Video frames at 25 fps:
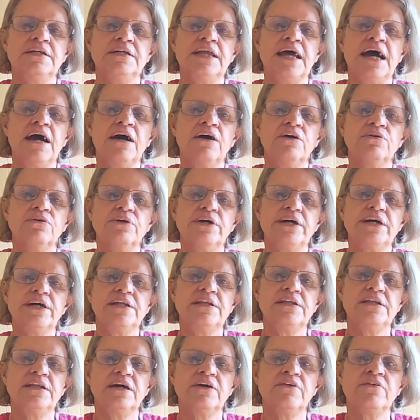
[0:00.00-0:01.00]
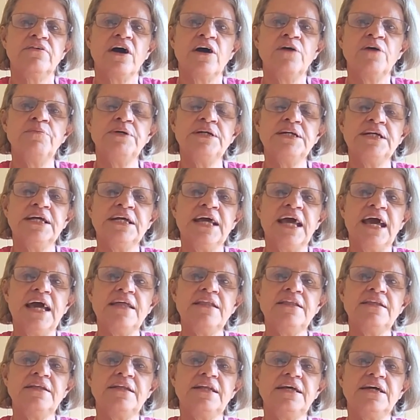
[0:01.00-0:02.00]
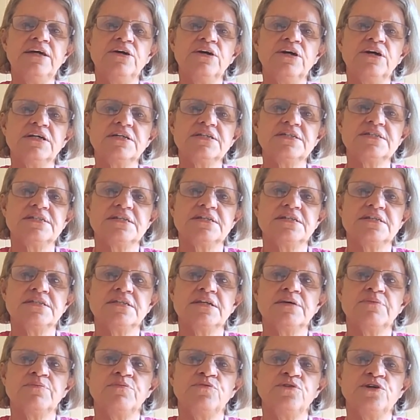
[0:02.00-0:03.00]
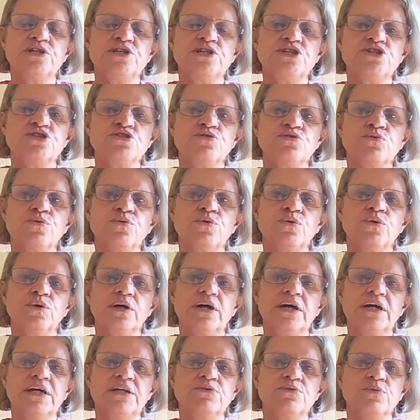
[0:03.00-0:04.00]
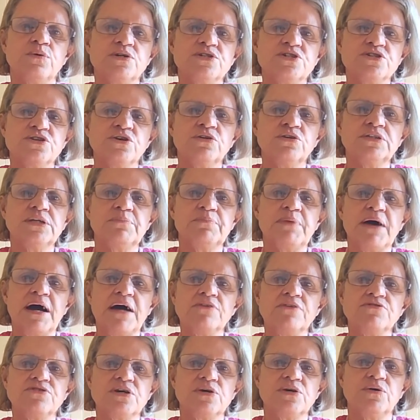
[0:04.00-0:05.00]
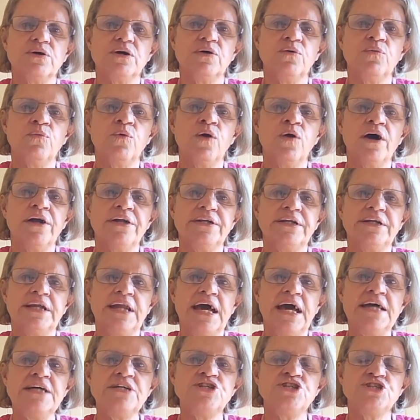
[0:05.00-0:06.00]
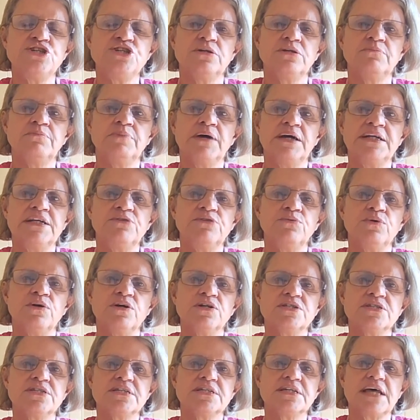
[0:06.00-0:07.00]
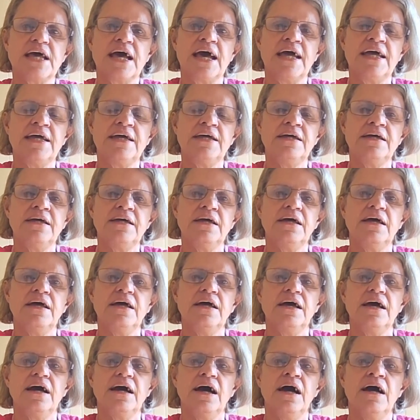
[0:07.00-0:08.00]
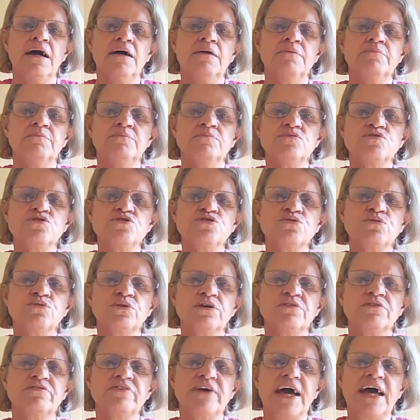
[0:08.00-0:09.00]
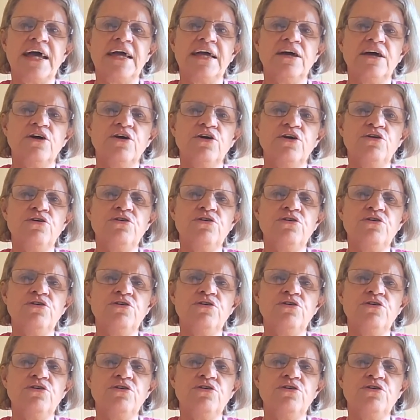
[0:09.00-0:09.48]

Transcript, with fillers: Now, in the Roman Catholic system, we saw it was not about one nation, but it was a um, sort of a